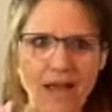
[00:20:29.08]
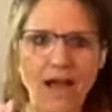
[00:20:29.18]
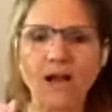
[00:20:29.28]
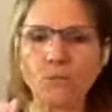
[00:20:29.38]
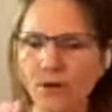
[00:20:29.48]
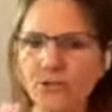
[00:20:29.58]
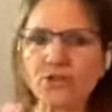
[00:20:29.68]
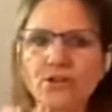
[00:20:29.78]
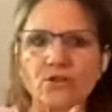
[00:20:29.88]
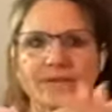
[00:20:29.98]
I
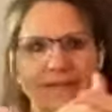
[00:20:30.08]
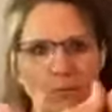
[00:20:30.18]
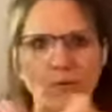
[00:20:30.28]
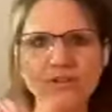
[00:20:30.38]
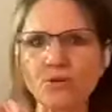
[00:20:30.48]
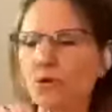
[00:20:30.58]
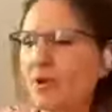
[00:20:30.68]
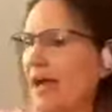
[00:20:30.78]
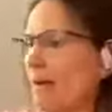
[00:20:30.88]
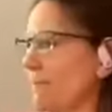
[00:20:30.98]
wonder what will
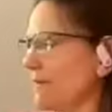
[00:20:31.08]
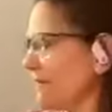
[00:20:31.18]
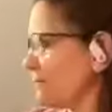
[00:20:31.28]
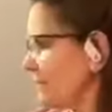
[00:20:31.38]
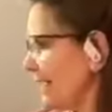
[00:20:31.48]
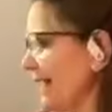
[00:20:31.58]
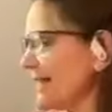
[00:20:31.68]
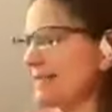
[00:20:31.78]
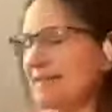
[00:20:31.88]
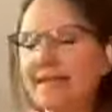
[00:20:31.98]
happen if I put my
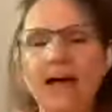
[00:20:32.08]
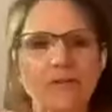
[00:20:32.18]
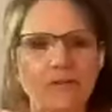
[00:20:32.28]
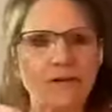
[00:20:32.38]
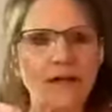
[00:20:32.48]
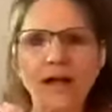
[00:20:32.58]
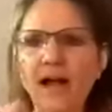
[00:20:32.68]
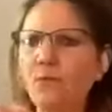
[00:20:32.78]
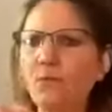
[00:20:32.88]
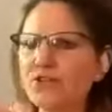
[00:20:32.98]
hands together.
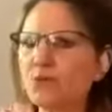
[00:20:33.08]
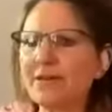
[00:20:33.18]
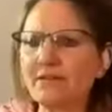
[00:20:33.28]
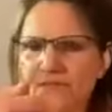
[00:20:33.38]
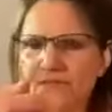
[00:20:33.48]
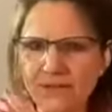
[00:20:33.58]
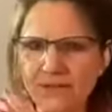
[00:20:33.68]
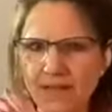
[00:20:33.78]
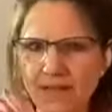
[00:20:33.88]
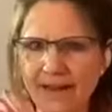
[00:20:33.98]
I wonder what it
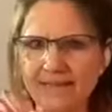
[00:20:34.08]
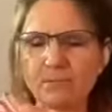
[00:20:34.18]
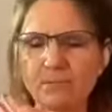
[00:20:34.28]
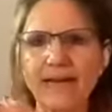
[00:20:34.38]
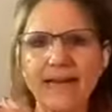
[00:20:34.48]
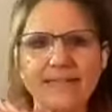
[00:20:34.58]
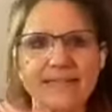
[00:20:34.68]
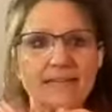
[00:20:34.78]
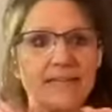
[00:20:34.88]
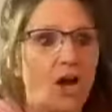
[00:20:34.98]
feels like to put my
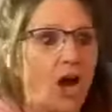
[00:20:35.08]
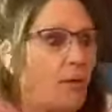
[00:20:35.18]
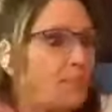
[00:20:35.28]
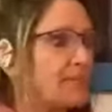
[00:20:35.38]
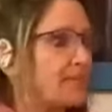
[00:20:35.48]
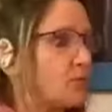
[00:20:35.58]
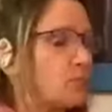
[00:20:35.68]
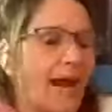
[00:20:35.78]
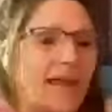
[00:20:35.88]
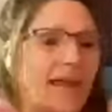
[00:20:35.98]
hands in the opposite
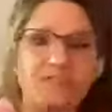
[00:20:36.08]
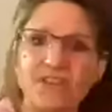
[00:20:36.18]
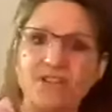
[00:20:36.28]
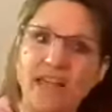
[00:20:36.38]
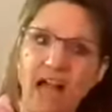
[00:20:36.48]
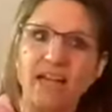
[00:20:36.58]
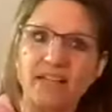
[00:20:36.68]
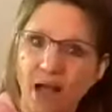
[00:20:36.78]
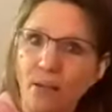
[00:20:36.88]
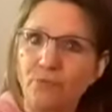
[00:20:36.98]
way. It feels
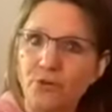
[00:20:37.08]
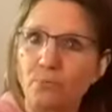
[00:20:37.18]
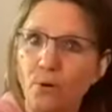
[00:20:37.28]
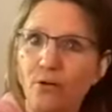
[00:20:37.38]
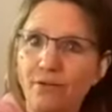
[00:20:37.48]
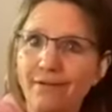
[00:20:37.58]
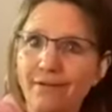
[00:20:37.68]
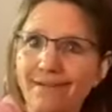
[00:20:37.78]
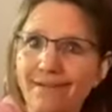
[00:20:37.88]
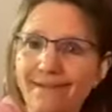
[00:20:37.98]
uncomfortable.
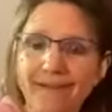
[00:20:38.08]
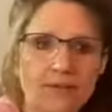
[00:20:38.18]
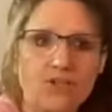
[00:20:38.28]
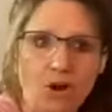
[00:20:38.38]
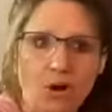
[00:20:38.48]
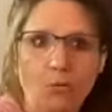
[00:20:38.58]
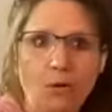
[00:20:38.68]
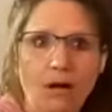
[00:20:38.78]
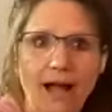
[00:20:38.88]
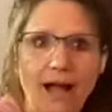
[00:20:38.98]
So